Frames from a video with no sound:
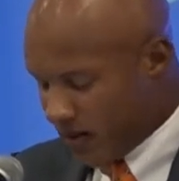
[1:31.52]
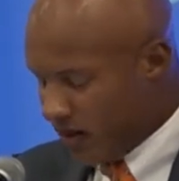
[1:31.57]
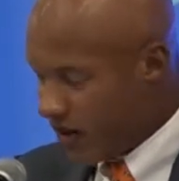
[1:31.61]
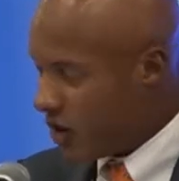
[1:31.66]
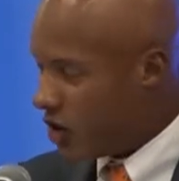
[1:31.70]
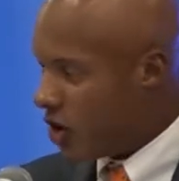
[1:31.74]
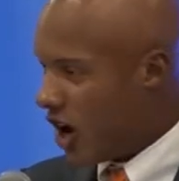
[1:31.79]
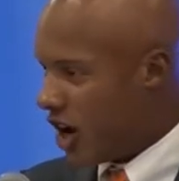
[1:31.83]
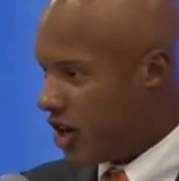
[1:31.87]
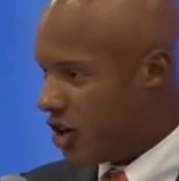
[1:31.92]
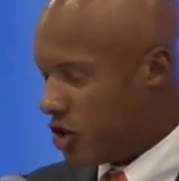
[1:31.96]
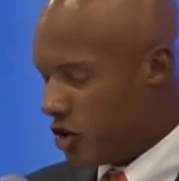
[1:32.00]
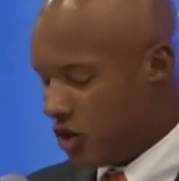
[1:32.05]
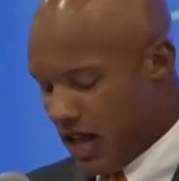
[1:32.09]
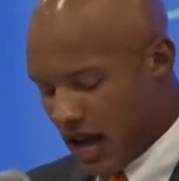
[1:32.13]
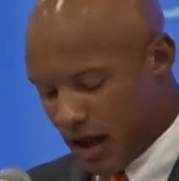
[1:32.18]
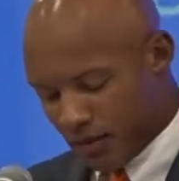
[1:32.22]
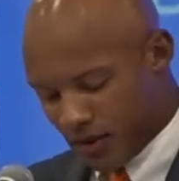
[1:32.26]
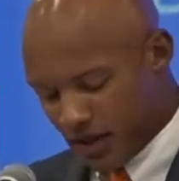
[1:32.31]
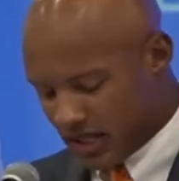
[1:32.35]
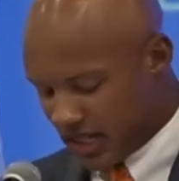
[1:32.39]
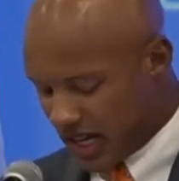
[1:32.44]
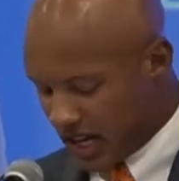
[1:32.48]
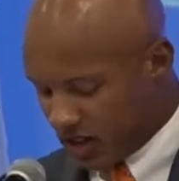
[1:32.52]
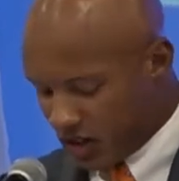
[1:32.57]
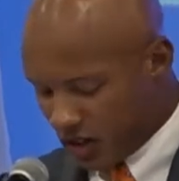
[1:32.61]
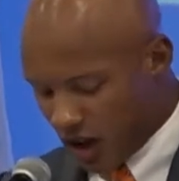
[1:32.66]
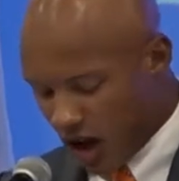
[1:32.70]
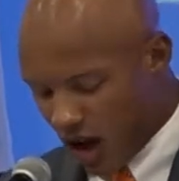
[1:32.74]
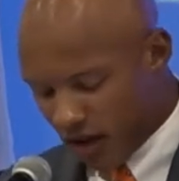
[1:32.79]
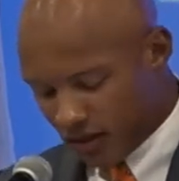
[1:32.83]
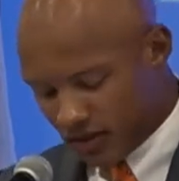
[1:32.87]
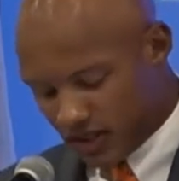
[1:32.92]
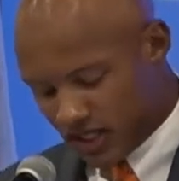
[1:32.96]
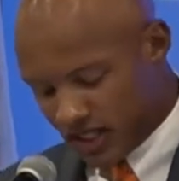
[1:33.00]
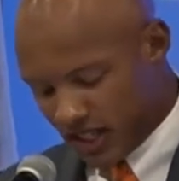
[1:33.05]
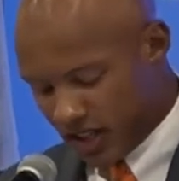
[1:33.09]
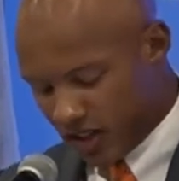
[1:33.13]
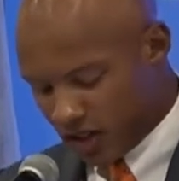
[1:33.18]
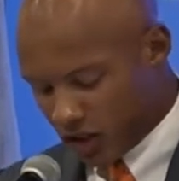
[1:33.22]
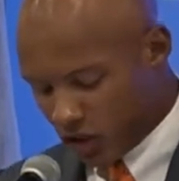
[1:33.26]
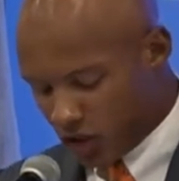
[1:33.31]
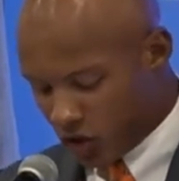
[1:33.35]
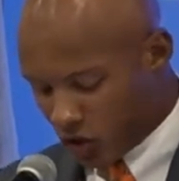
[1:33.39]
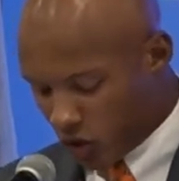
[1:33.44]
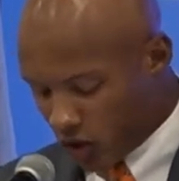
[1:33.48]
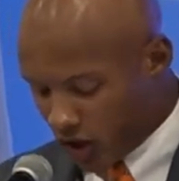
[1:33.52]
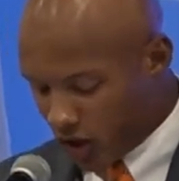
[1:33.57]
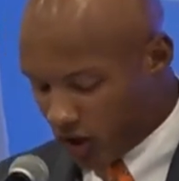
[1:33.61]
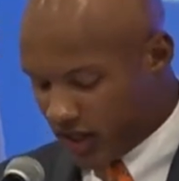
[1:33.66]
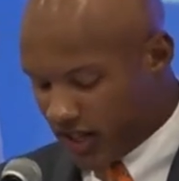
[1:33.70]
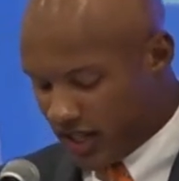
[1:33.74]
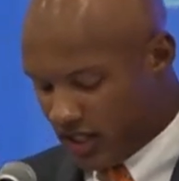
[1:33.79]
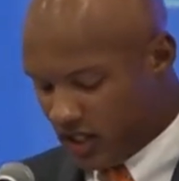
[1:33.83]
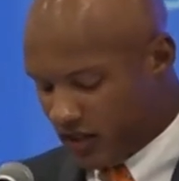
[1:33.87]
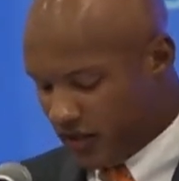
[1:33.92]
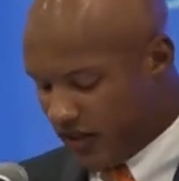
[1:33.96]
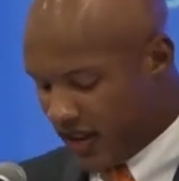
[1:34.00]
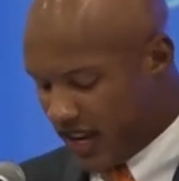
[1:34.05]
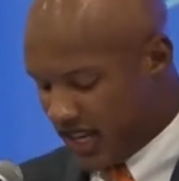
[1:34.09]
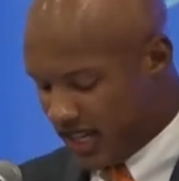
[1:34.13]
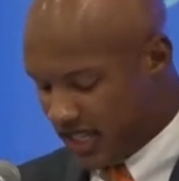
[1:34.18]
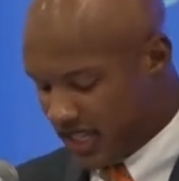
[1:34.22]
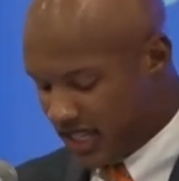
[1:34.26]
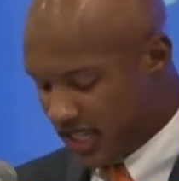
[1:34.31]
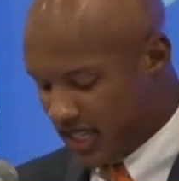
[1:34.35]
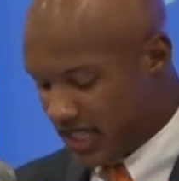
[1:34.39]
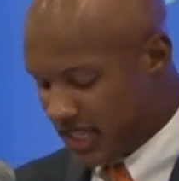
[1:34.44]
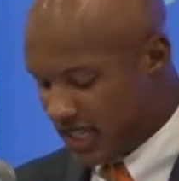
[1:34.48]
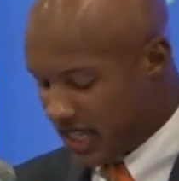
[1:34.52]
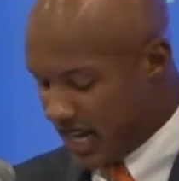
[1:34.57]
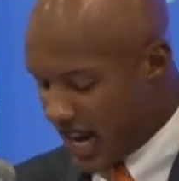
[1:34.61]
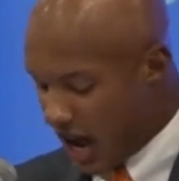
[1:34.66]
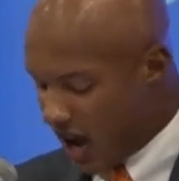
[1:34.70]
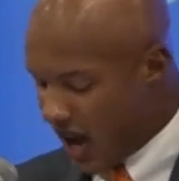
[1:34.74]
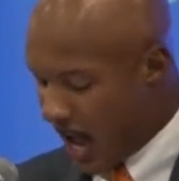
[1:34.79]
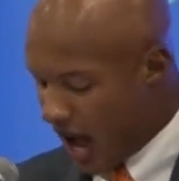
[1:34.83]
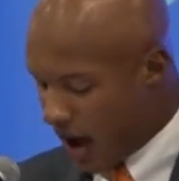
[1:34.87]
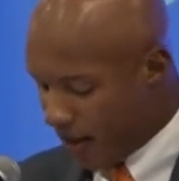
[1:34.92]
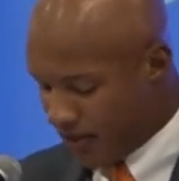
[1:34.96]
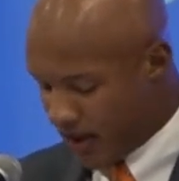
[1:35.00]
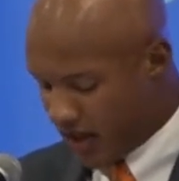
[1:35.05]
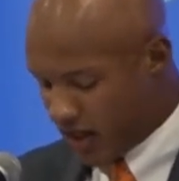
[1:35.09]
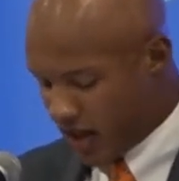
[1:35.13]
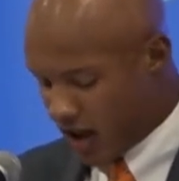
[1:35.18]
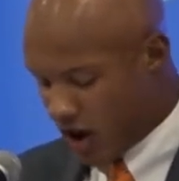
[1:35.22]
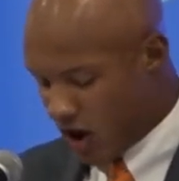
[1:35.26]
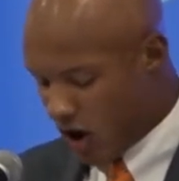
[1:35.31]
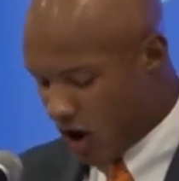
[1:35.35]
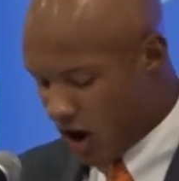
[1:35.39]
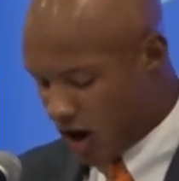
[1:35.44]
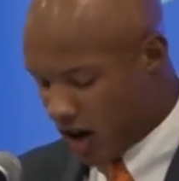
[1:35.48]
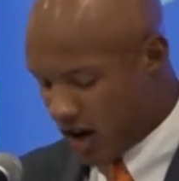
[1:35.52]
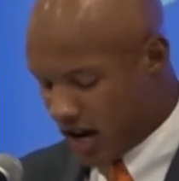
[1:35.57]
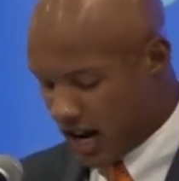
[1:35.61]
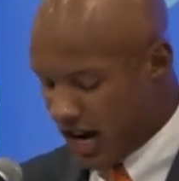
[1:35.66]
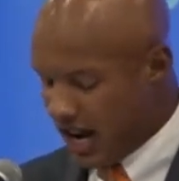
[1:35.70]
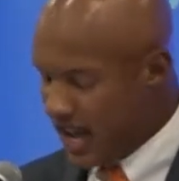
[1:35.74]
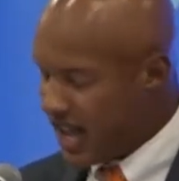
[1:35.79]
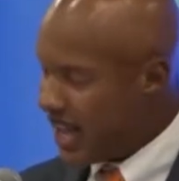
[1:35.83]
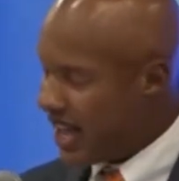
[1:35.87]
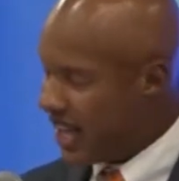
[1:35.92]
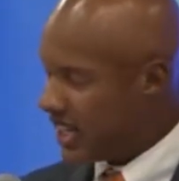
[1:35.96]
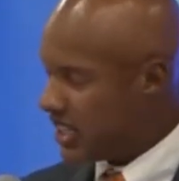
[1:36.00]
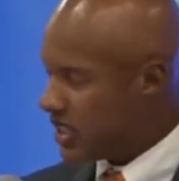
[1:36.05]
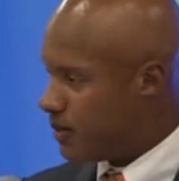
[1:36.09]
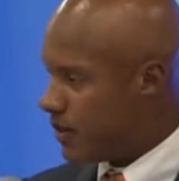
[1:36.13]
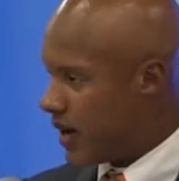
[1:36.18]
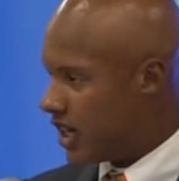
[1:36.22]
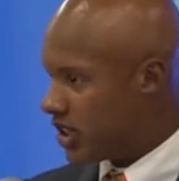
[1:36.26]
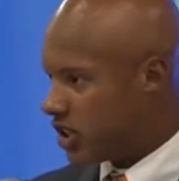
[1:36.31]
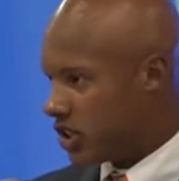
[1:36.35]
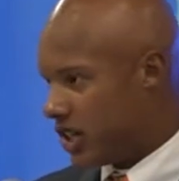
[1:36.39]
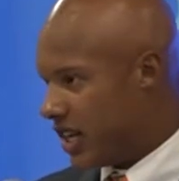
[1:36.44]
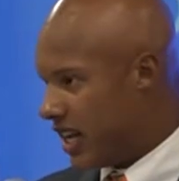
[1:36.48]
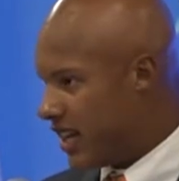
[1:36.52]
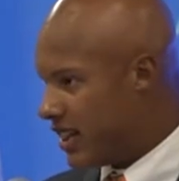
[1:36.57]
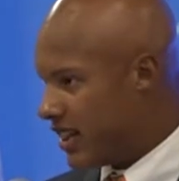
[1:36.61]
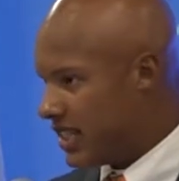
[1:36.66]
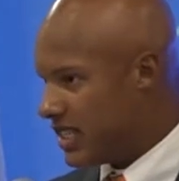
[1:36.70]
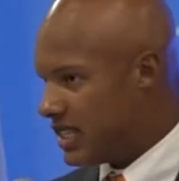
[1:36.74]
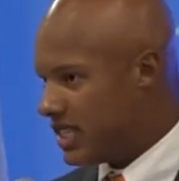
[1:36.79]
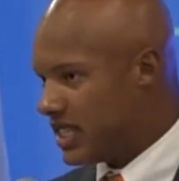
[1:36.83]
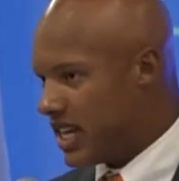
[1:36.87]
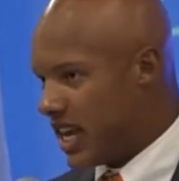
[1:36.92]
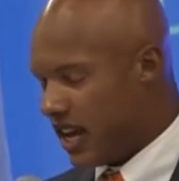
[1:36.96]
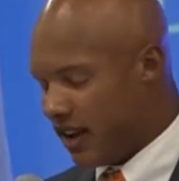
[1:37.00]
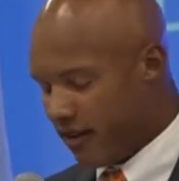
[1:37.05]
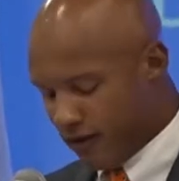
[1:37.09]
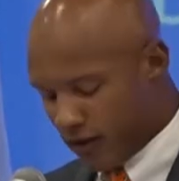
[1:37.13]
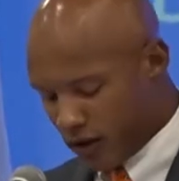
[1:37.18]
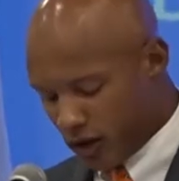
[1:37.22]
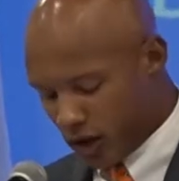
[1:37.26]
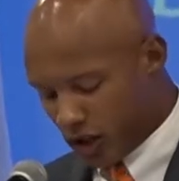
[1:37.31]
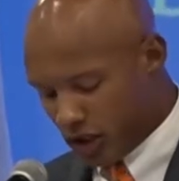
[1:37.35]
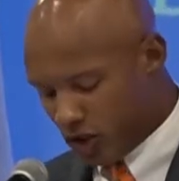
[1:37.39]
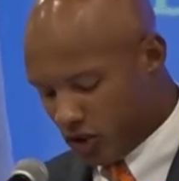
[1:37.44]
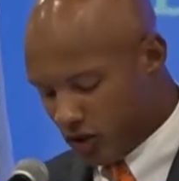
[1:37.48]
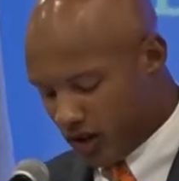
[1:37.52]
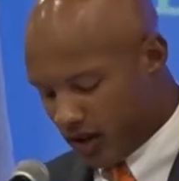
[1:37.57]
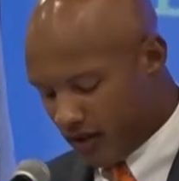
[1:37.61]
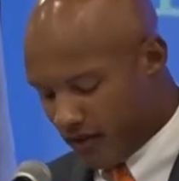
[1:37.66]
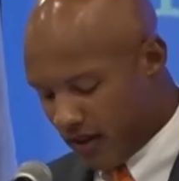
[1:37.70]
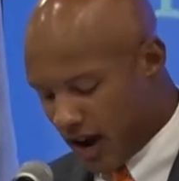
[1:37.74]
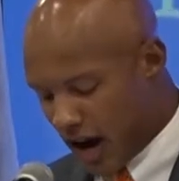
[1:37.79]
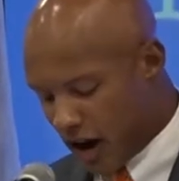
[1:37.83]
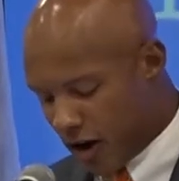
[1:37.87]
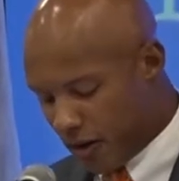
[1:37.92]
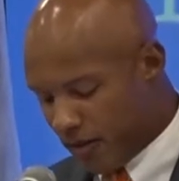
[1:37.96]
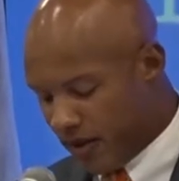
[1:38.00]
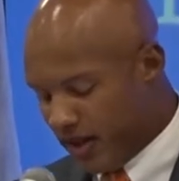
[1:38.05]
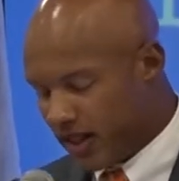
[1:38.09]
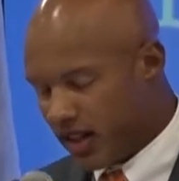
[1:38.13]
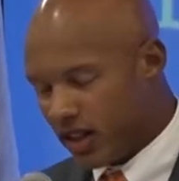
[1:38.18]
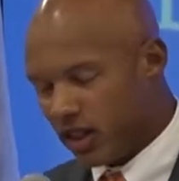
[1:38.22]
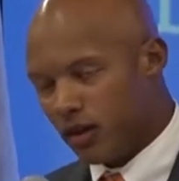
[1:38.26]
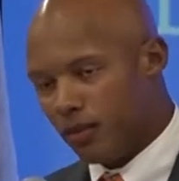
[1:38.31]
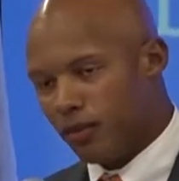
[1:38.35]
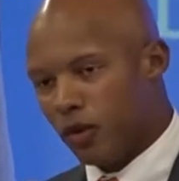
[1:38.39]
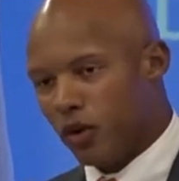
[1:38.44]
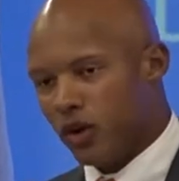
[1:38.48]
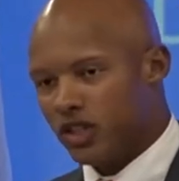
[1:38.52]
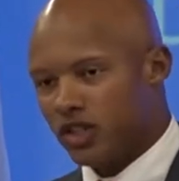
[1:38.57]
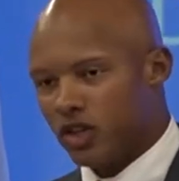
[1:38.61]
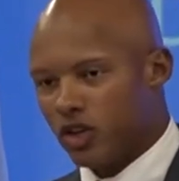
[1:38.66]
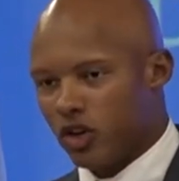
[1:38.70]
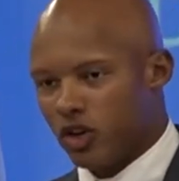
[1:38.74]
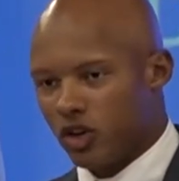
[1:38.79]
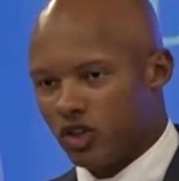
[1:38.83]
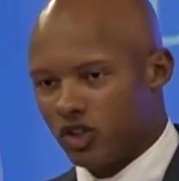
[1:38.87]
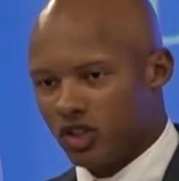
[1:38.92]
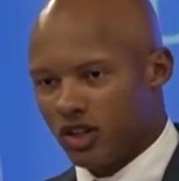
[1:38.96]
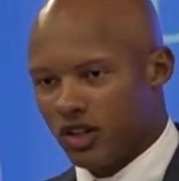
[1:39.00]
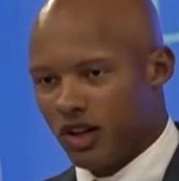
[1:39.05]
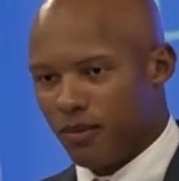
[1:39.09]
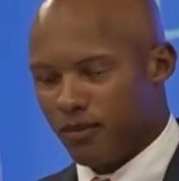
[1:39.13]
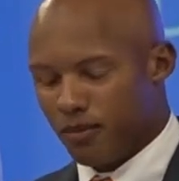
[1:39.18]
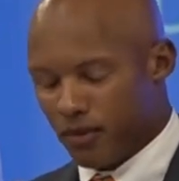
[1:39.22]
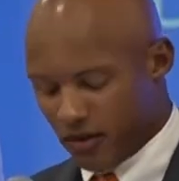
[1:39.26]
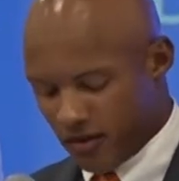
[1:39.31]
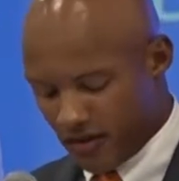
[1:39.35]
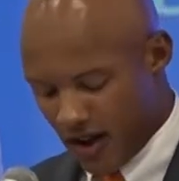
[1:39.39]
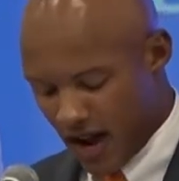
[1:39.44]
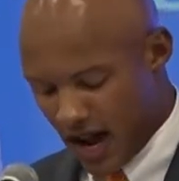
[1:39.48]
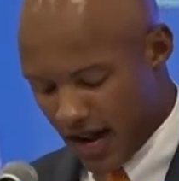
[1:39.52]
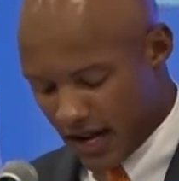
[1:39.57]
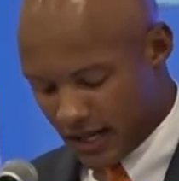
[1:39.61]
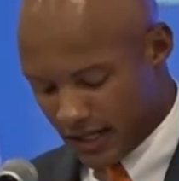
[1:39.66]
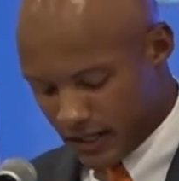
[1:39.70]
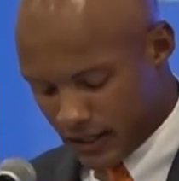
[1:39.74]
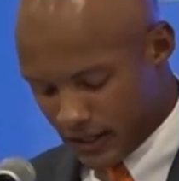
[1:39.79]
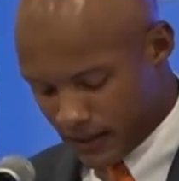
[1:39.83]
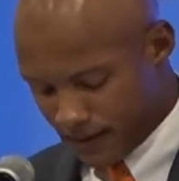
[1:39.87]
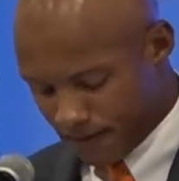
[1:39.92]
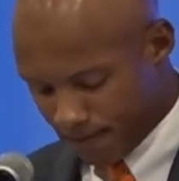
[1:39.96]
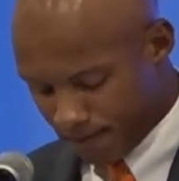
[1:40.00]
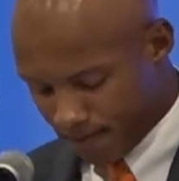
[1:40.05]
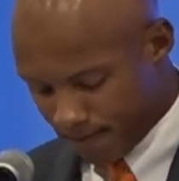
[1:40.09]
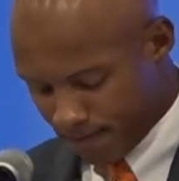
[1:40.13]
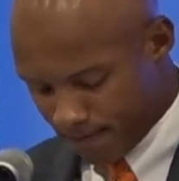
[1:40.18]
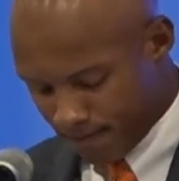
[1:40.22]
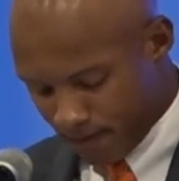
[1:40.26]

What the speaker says: you know, I do that because I love seeing the joy on kids' faces and how happy they are, especially in the safe and nurturing environment that the Boys and Girls Club provides.